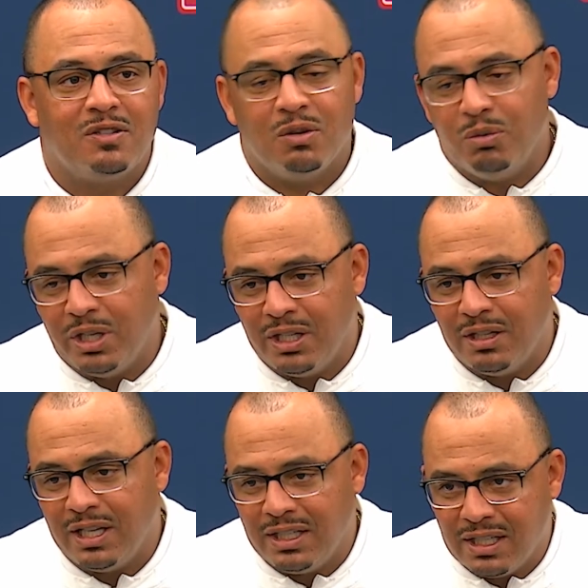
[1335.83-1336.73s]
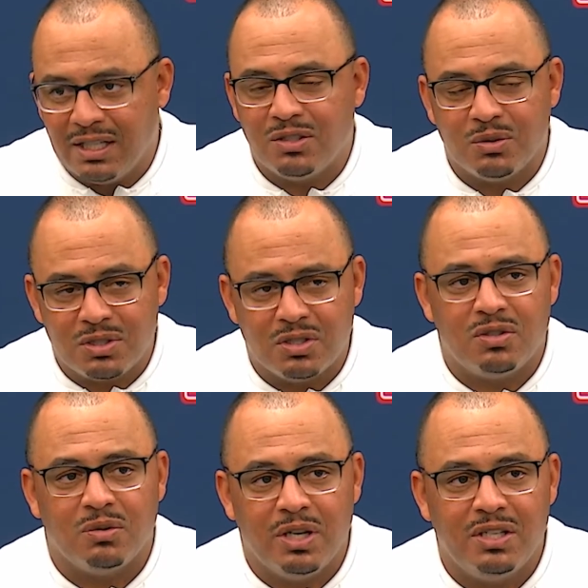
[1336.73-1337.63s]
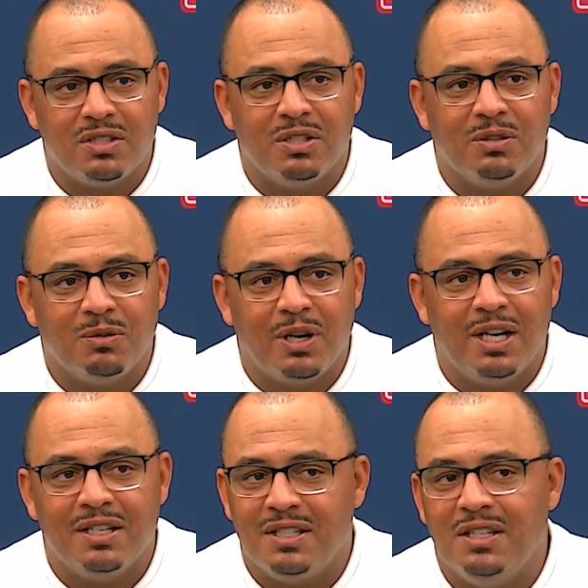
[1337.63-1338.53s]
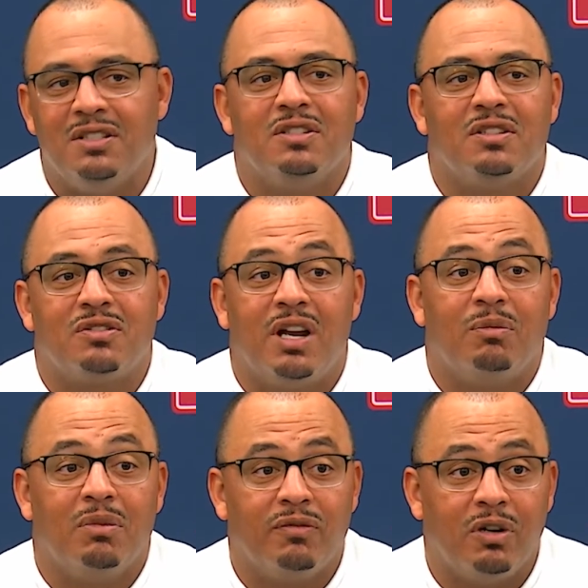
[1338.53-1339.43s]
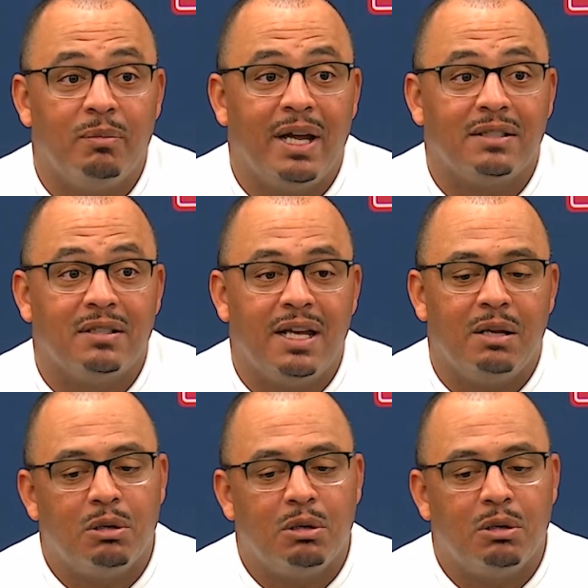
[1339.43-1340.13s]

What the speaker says: So when they get into a situation, right, it's easy to try and revert back to that.